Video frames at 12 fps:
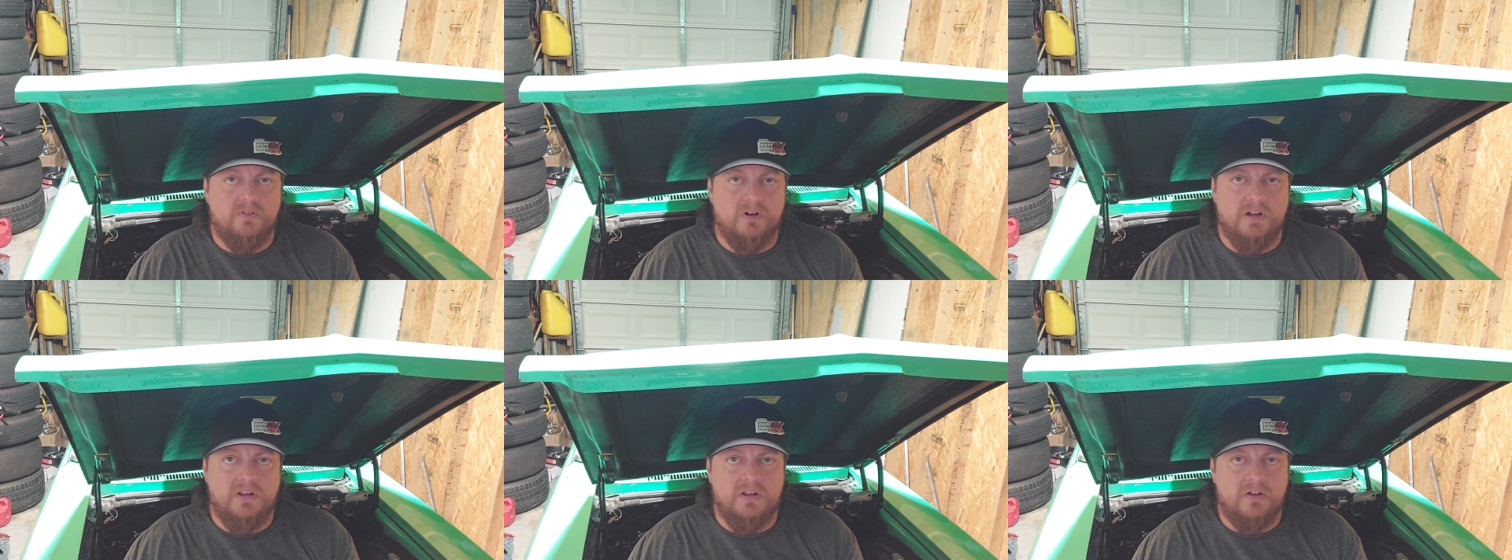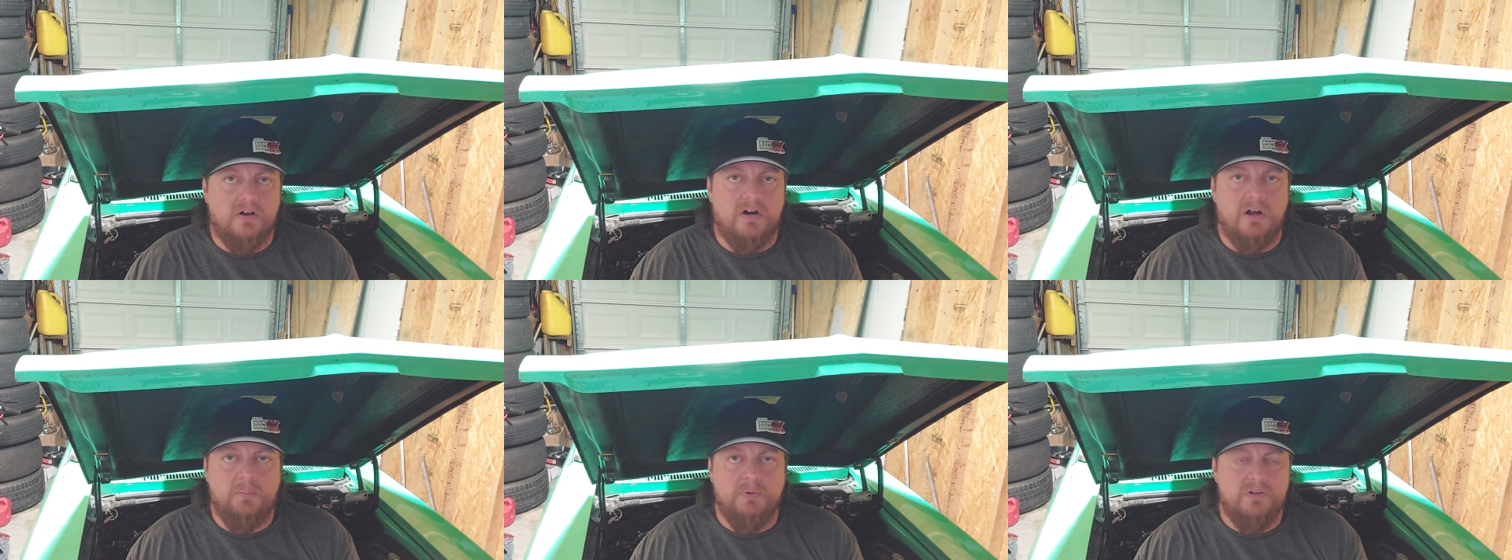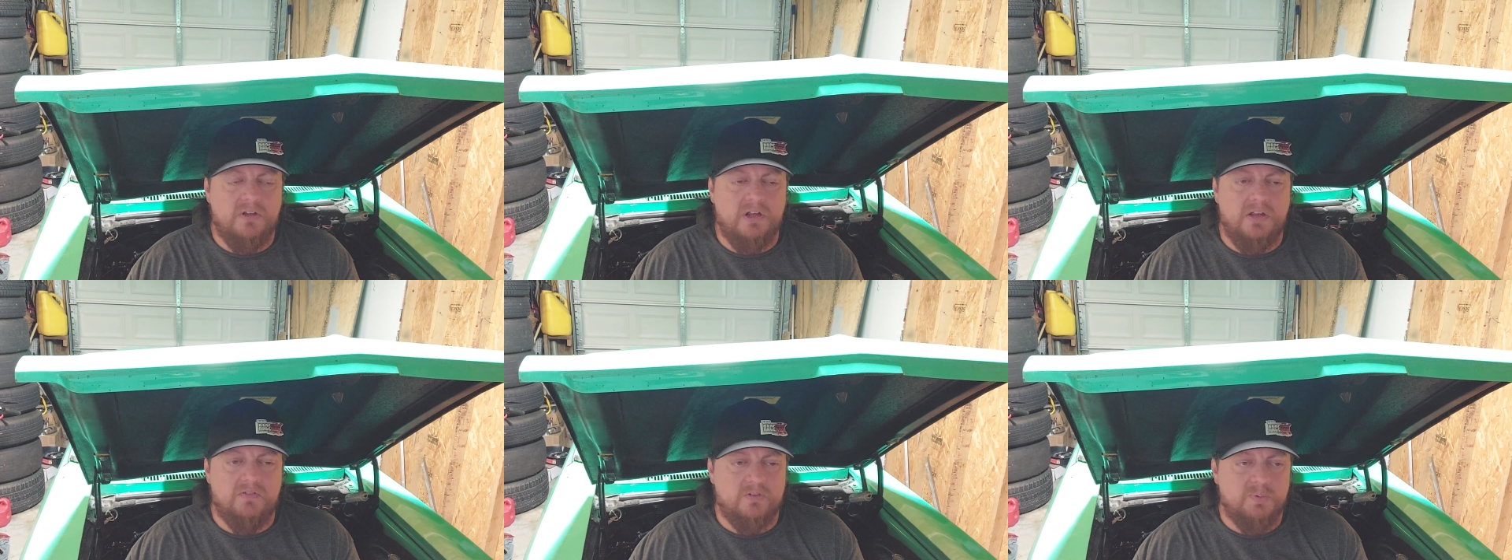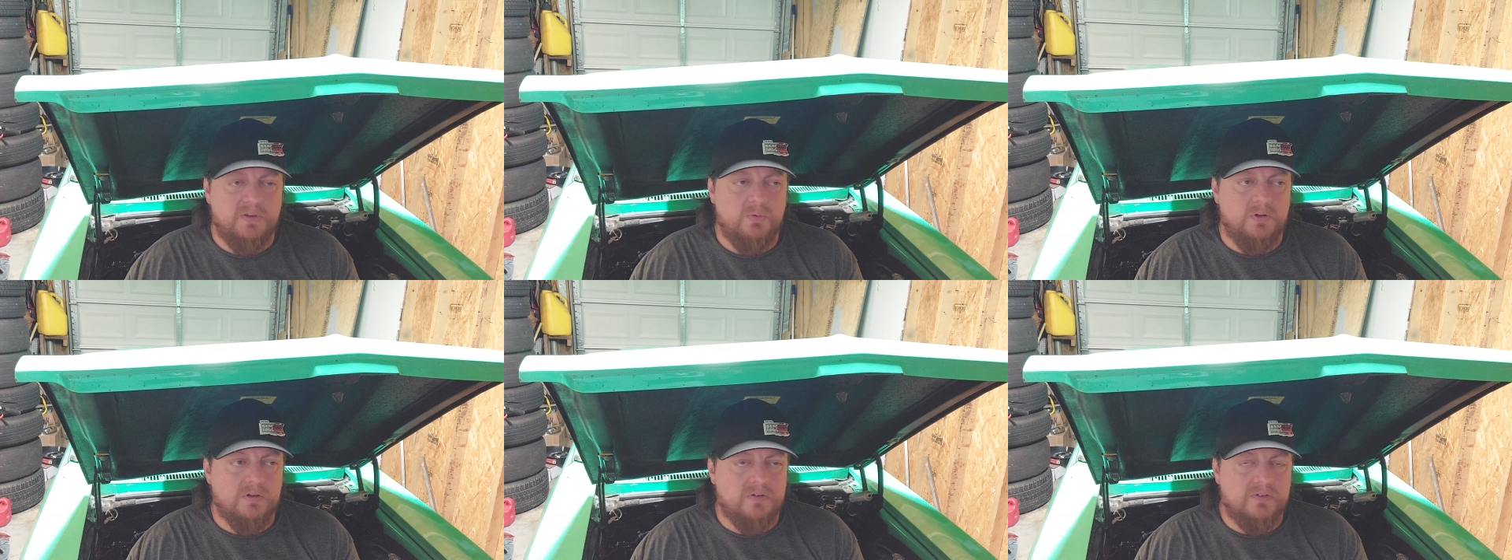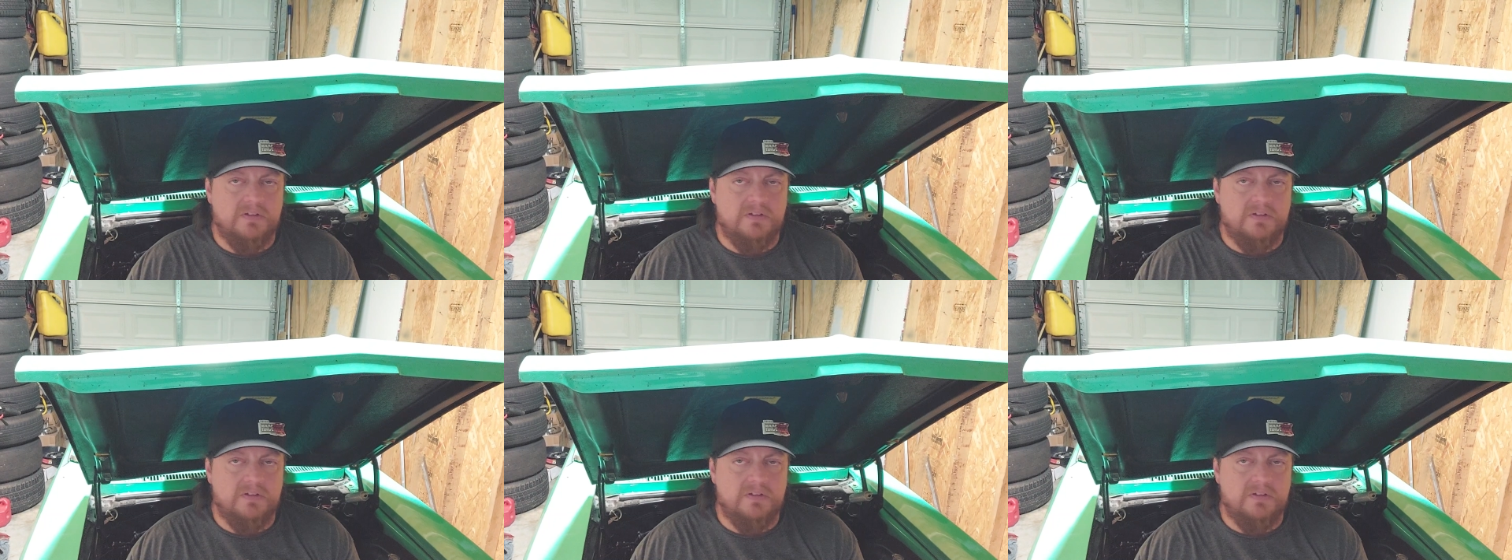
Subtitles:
front end of the car up, and you can't even spin the wheel.